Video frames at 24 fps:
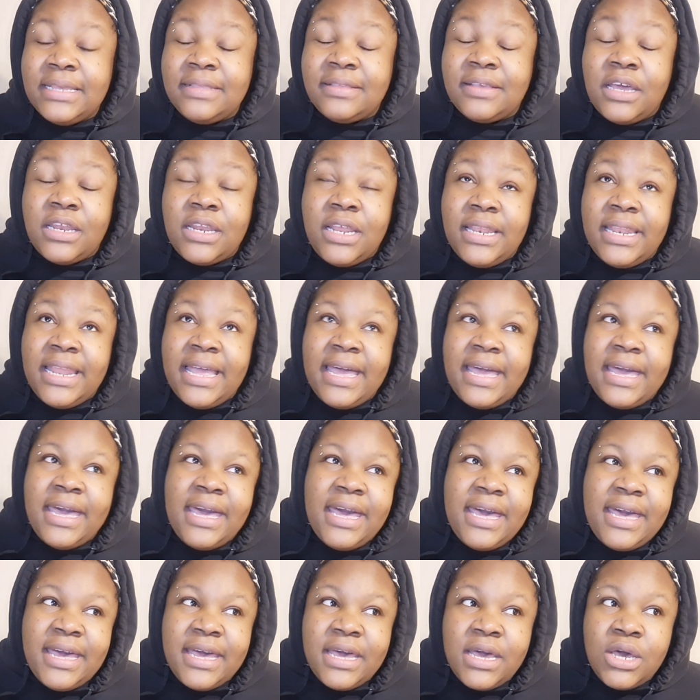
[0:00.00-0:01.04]
is going to let
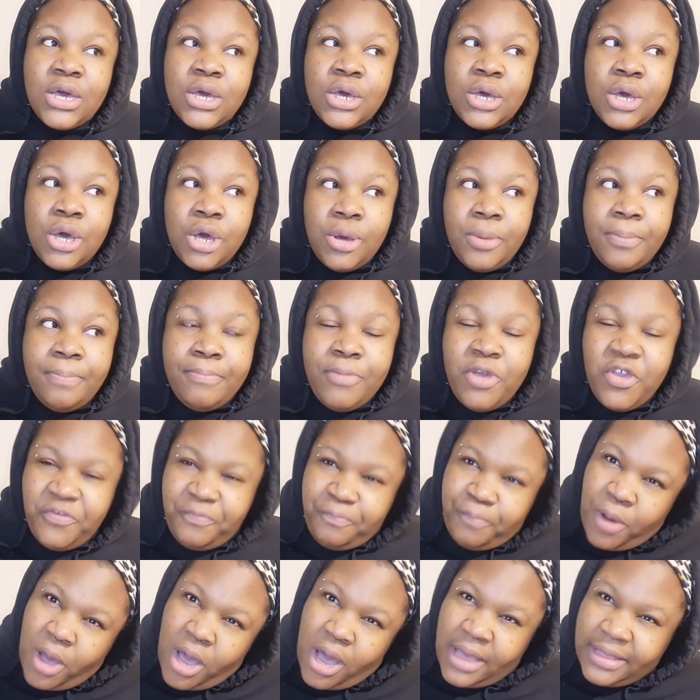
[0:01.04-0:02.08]
her
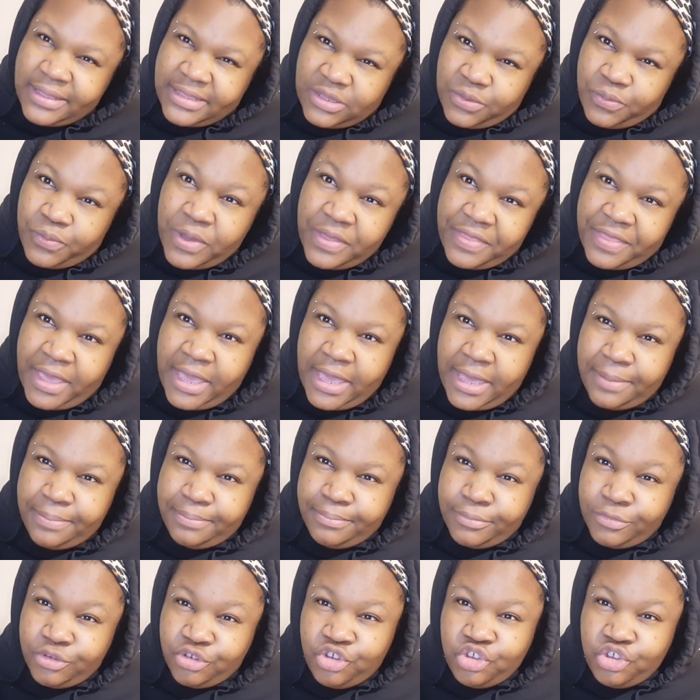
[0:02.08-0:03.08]
move past it with him.